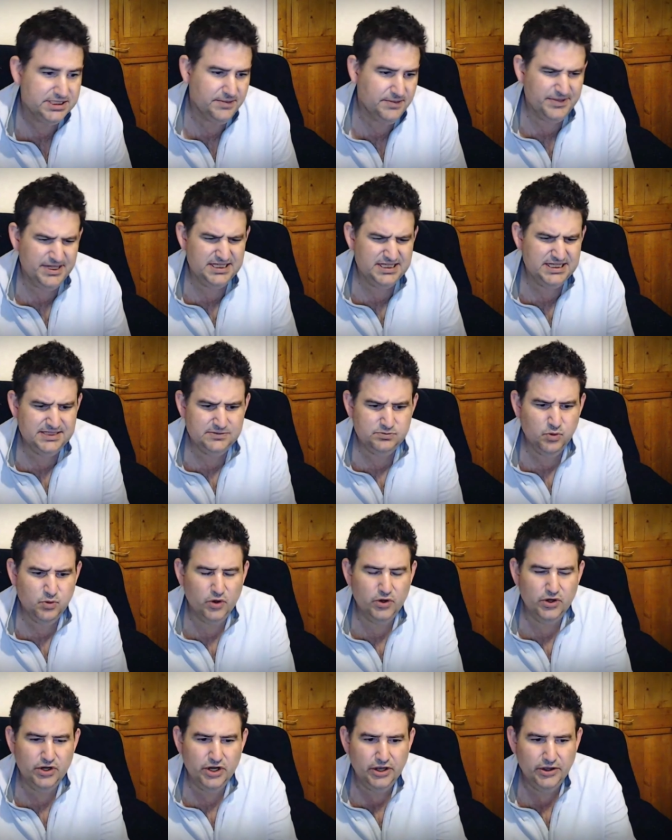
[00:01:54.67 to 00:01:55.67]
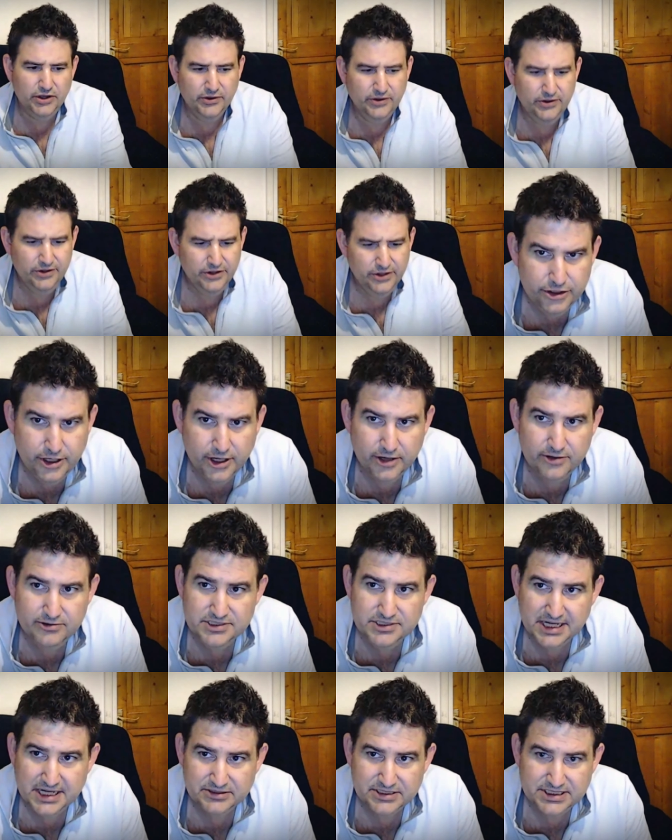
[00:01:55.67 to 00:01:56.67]
I mean, there's this one girl who goes
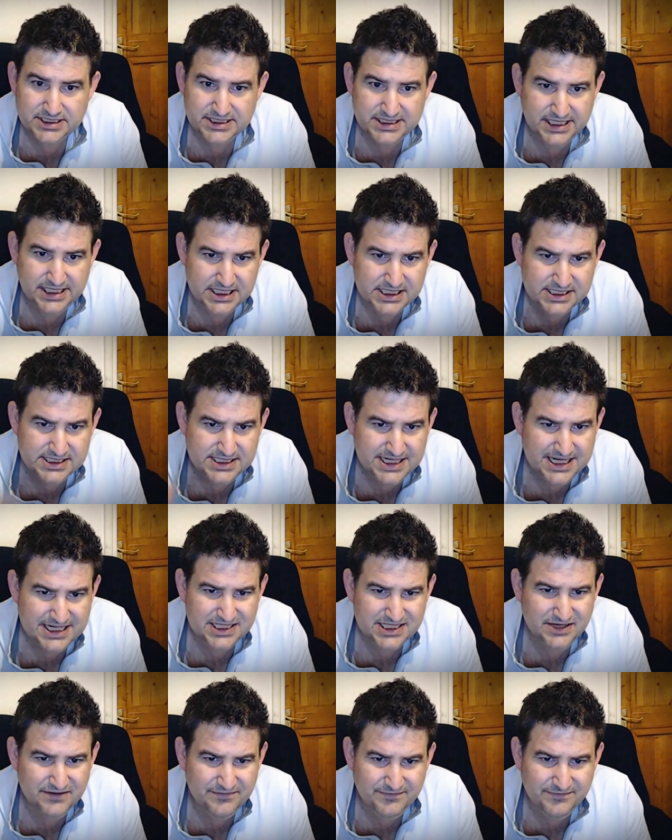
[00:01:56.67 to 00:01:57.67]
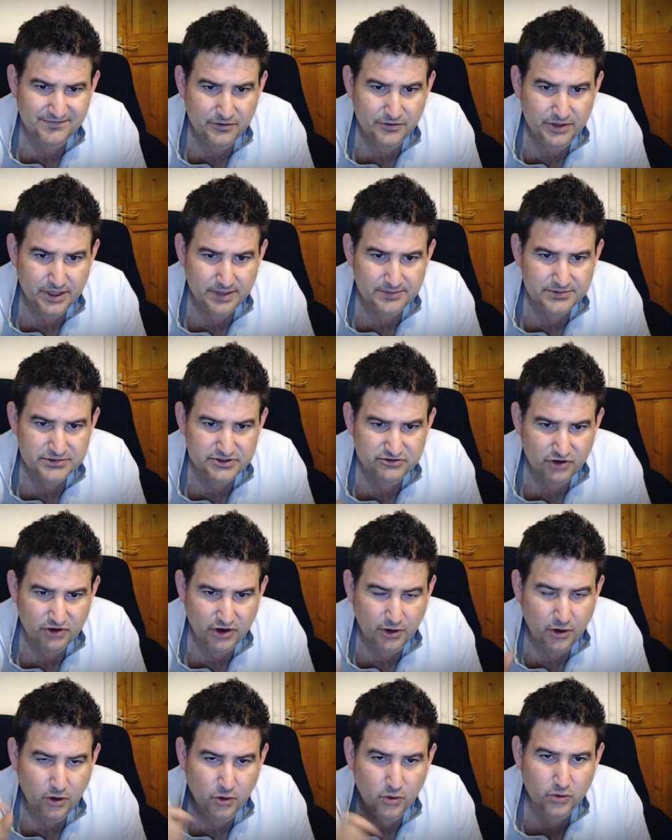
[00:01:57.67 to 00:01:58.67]
out to dinner, sets her phone up to
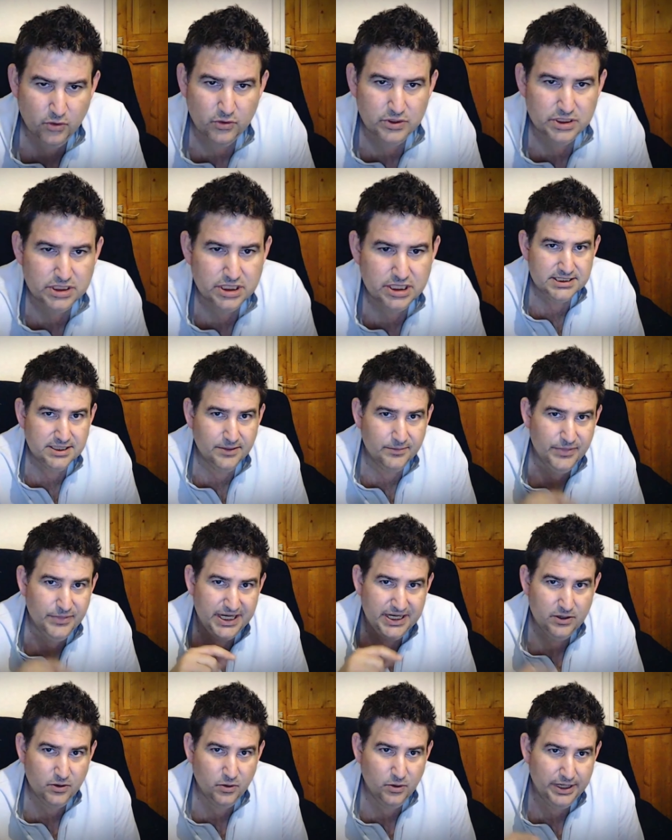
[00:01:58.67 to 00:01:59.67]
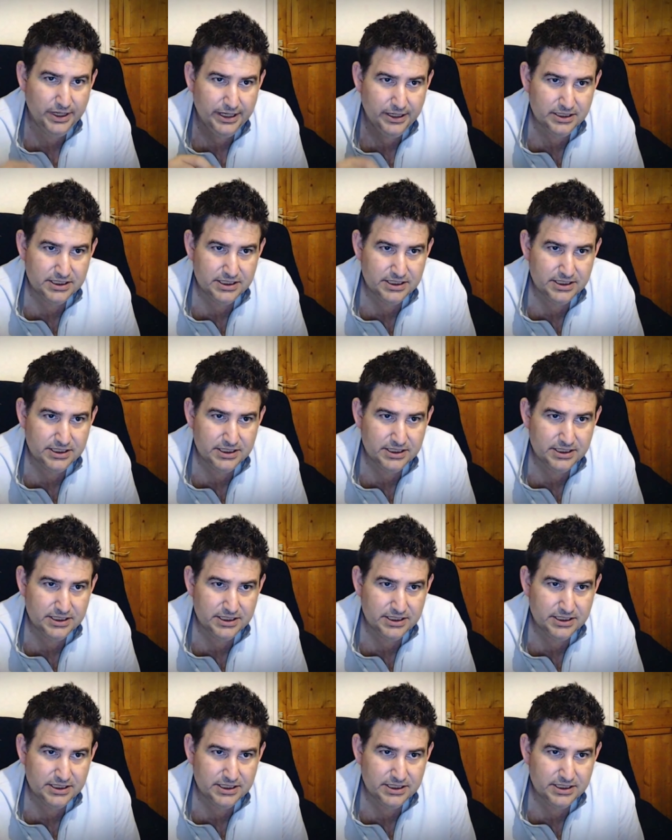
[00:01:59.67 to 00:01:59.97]
record somebody calling